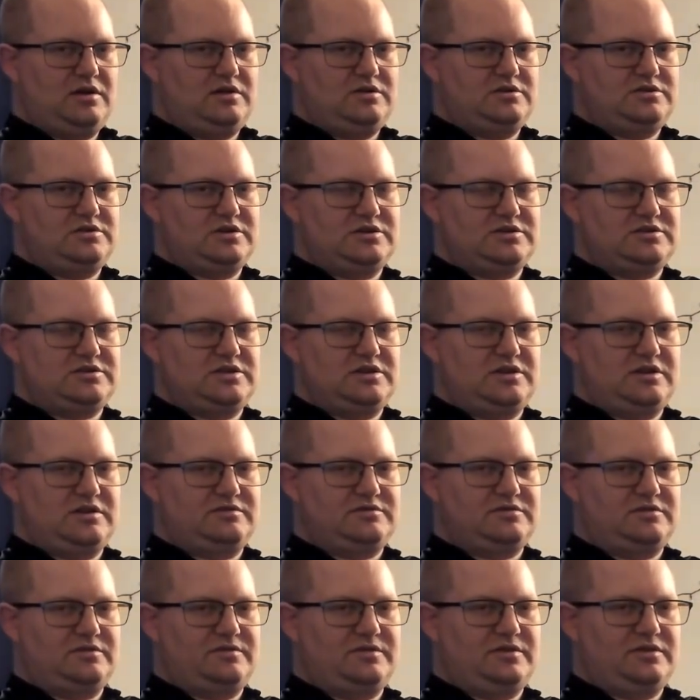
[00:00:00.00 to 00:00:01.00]
Just enough
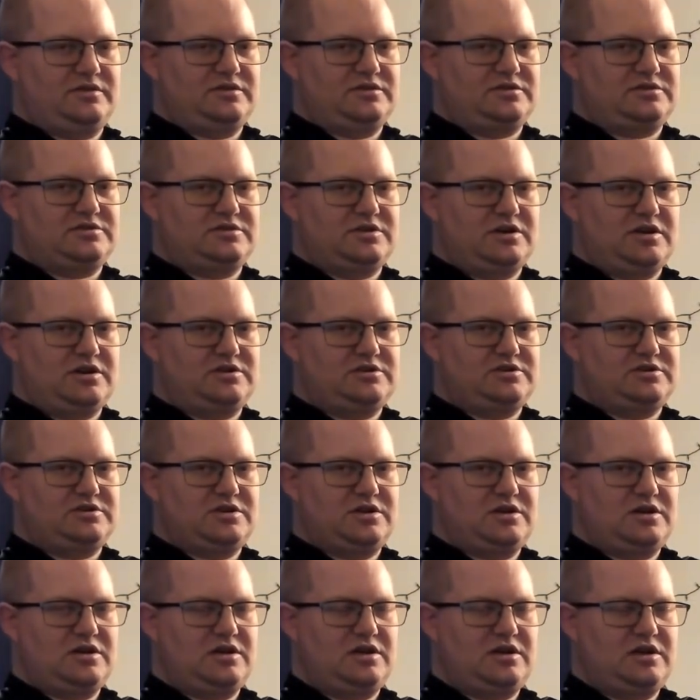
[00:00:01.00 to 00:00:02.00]
to feel the stretch,
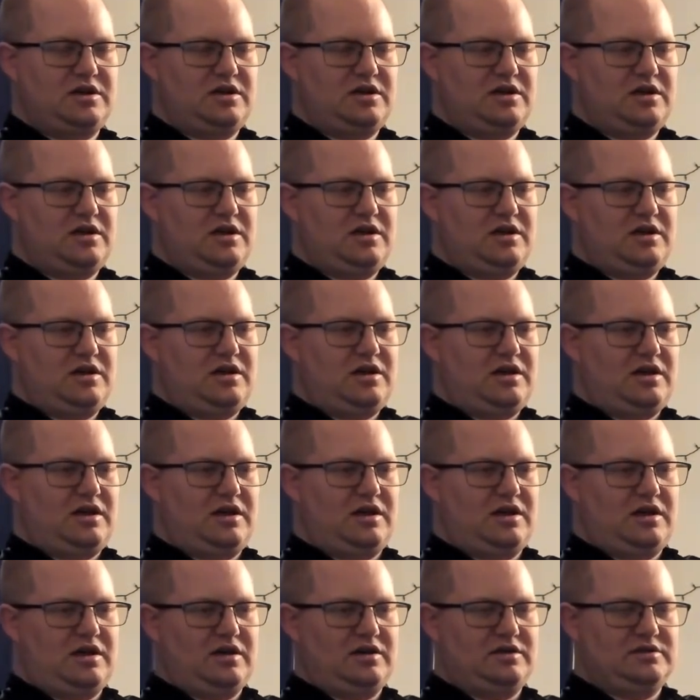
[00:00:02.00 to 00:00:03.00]

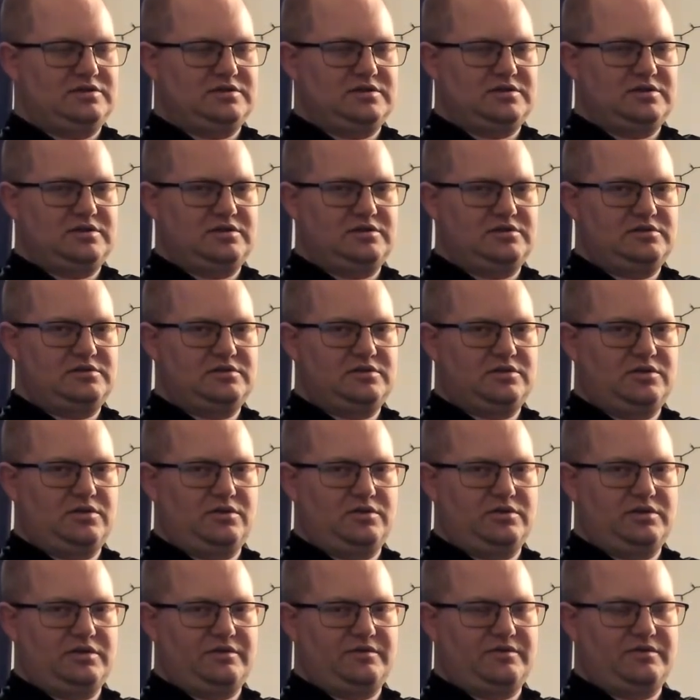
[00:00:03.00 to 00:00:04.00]
and
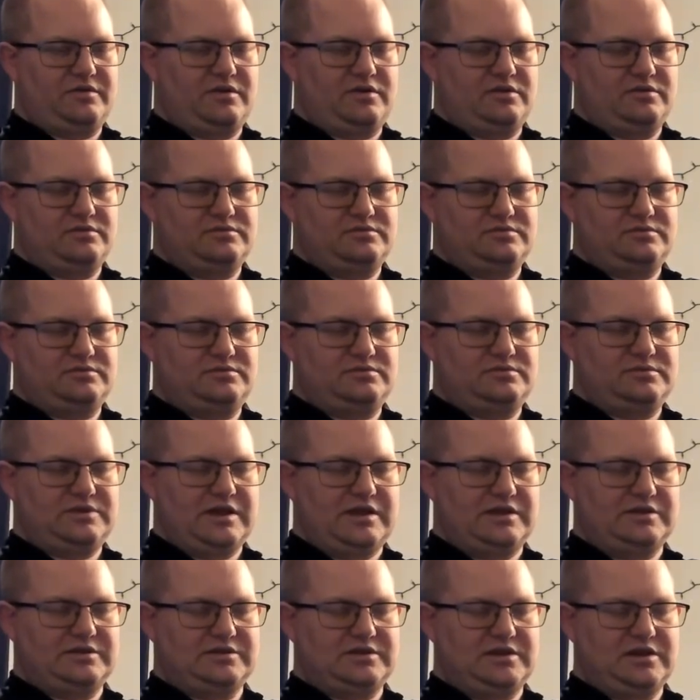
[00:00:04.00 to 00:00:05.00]
hold it for
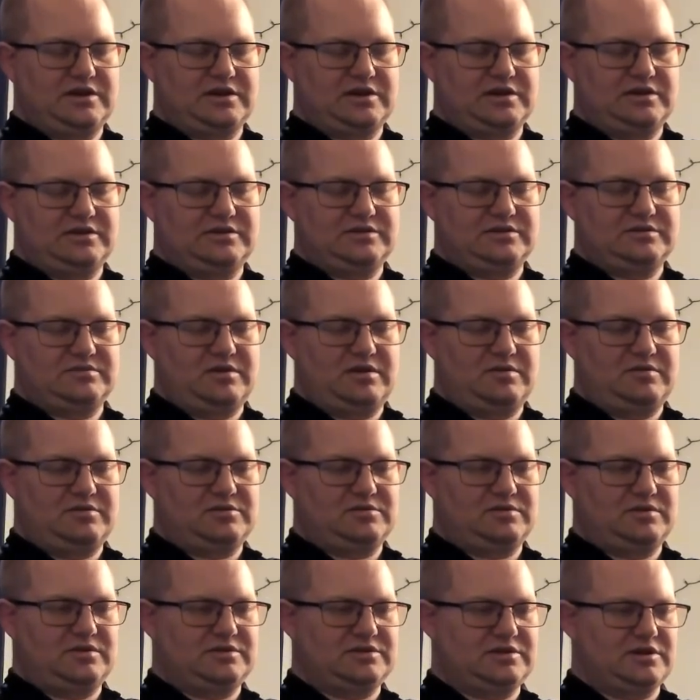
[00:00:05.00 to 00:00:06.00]
10 seconds, maybe
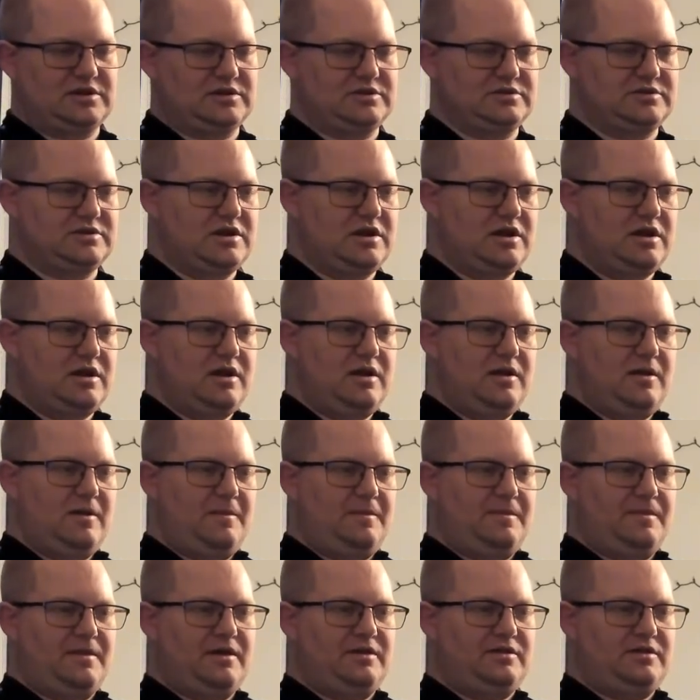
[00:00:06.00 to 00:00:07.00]
20 seconds.
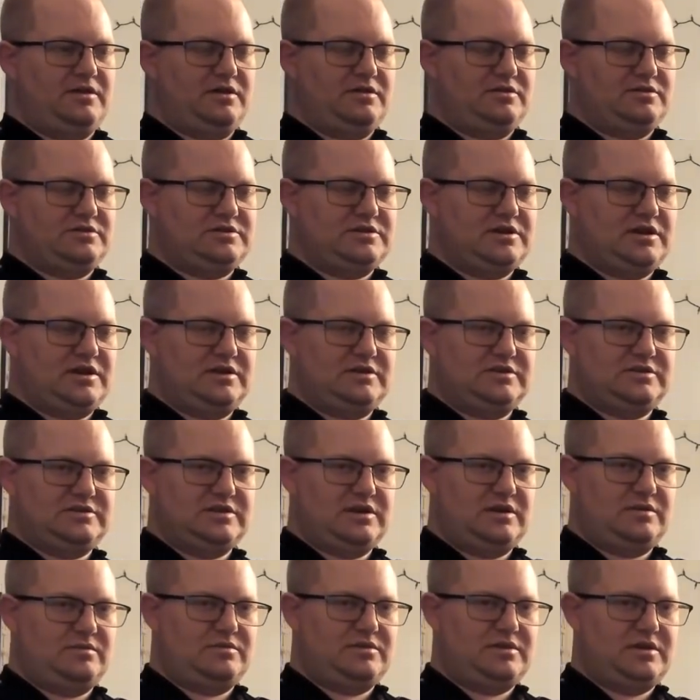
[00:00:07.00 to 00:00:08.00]
Then the other side,
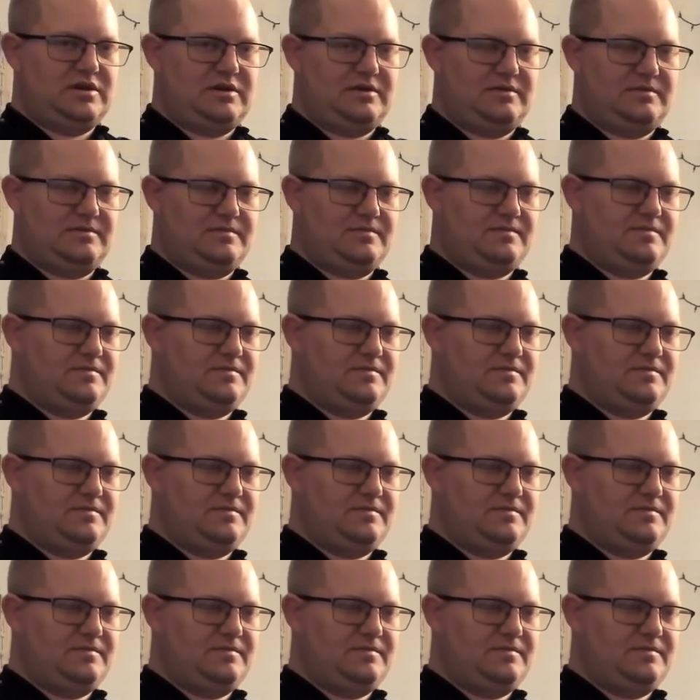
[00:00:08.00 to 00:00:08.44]
same thing,